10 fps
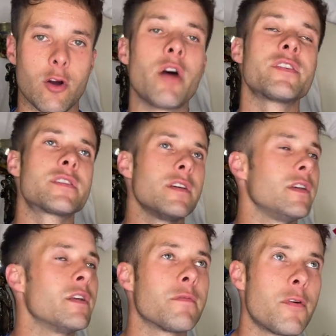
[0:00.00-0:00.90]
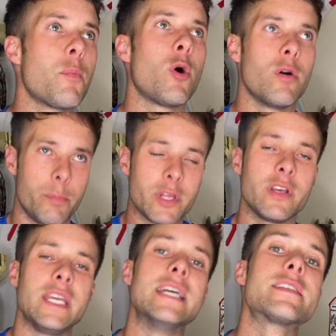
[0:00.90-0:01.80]
Obviously in football,
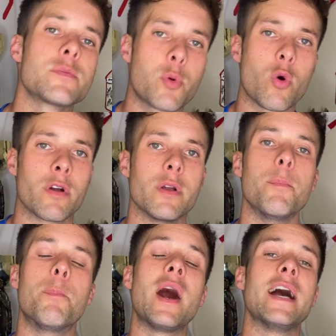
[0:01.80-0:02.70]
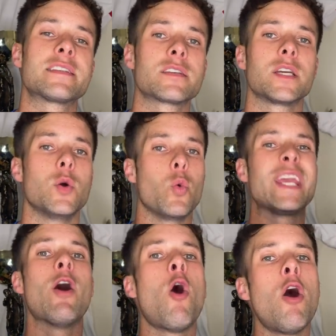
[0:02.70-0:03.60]
ability is important, but
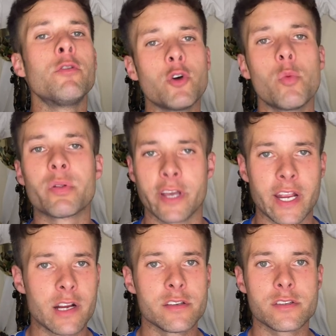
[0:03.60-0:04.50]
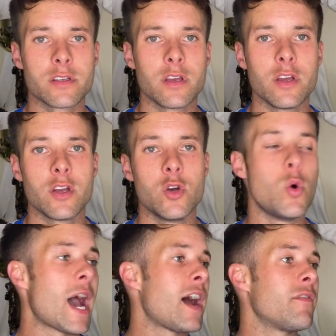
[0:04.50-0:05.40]
we all know players who
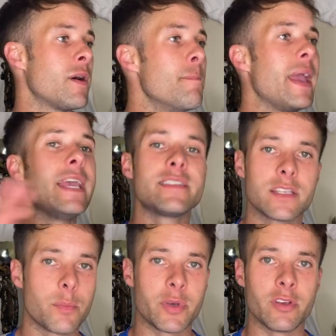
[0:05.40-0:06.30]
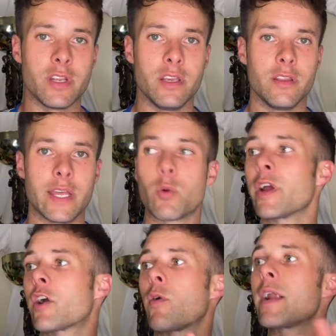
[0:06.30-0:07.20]
have amazing ability. They were
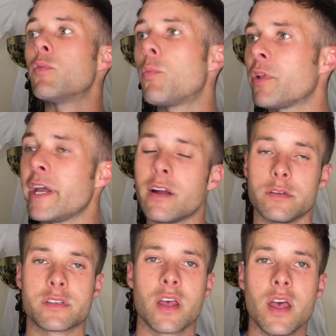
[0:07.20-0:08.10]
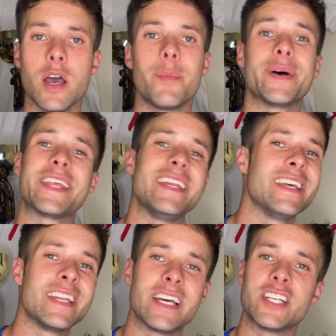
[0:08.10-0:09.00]
incredible players, but they
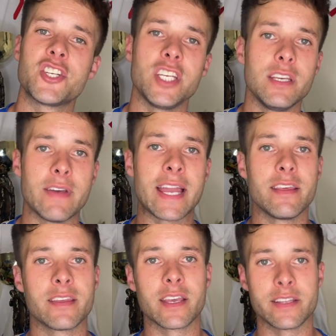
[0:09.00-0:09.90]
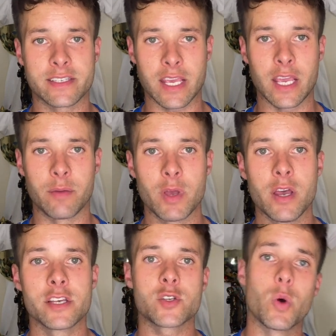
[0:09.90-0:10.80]
didn't achieve anything in this game.
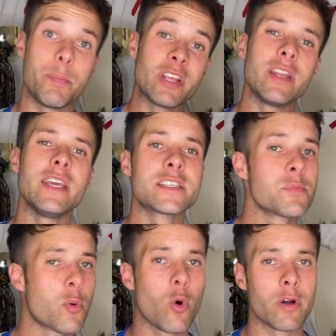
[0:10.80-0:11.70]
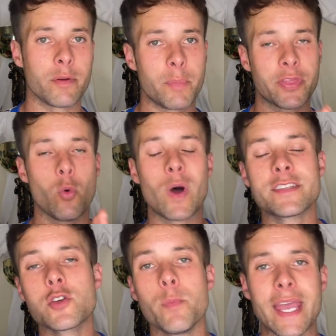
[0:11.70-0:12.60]
So ability is important, but the
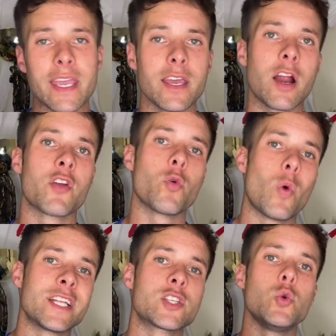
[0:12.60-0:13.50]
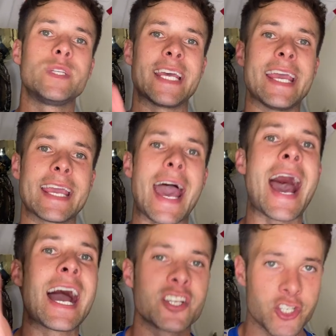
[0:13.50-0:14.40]
ones who make it are the ones who take
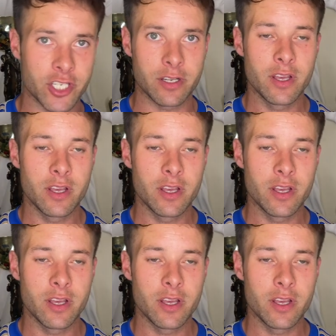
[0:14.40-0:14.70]
action.